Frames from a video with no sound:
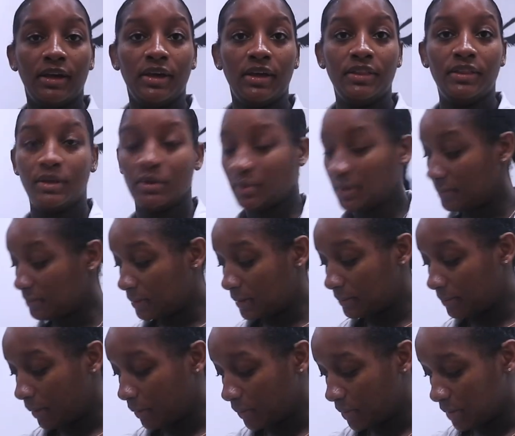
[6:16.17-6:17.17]
The annoying part
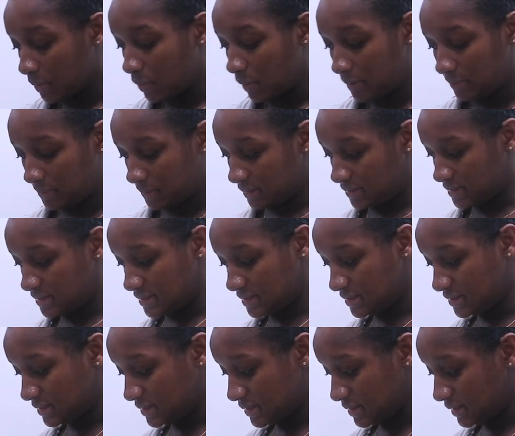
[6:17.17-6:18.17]
about wearing one purse
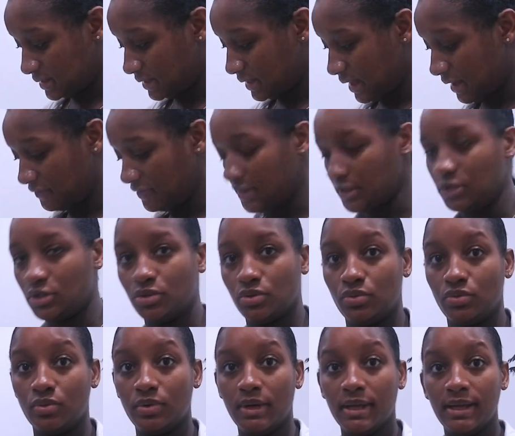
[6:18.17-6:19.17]
is having
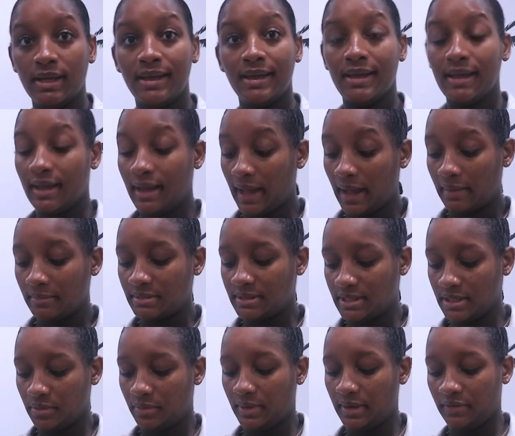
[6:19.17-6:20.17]
to
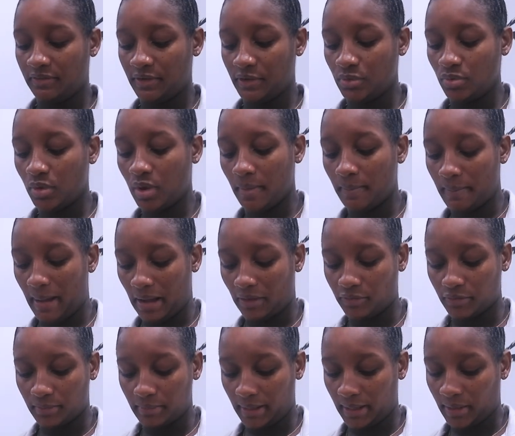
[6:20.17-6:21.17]
empty it whenever you come back
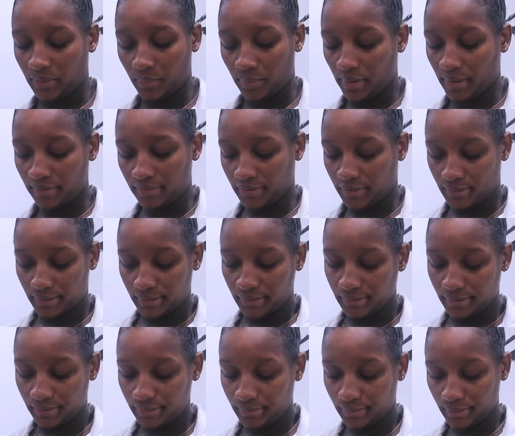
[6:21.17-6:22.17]
from like wherever
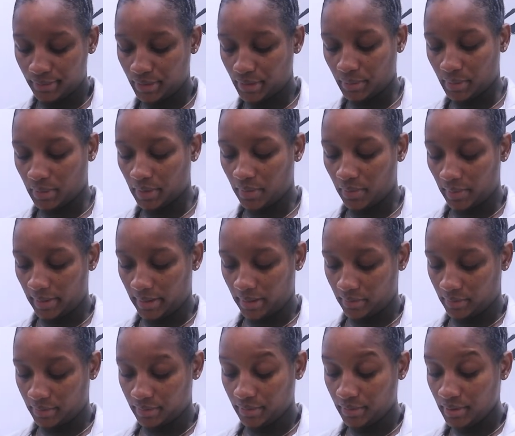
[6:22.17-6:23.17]
you are going
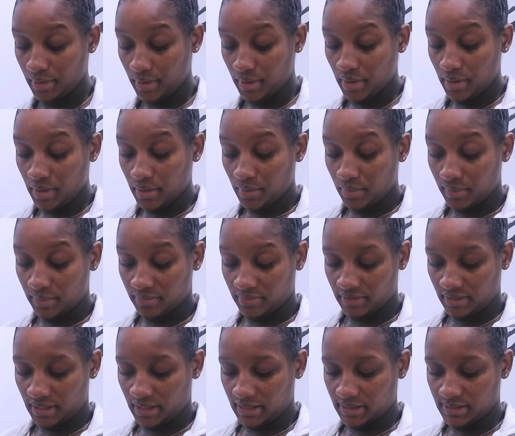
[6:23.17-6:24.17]
or whatever
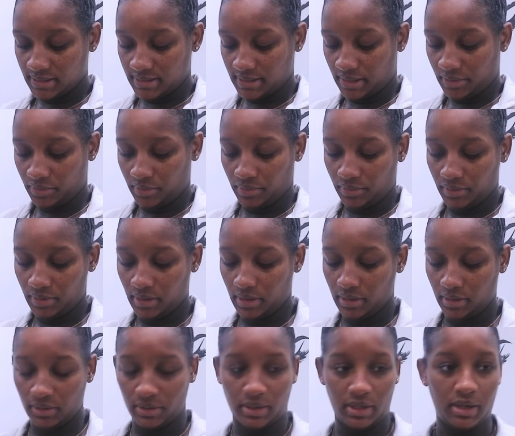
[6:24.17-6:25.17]
the case is. I don't know.
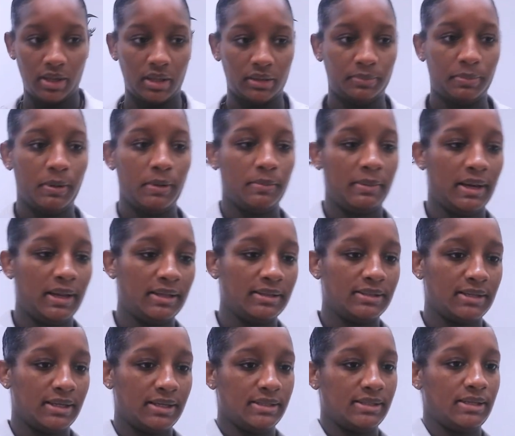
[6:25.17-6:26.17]
Now that I got permanent,
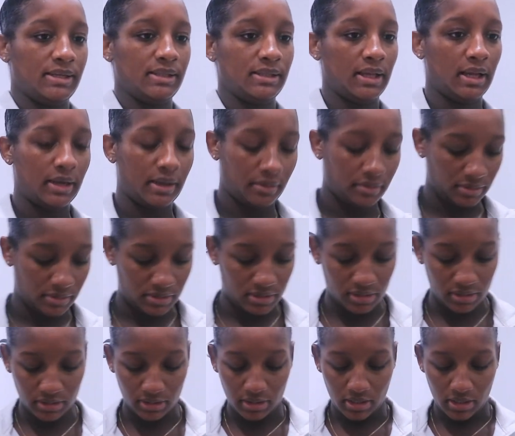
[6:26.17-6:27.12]
I could take that out.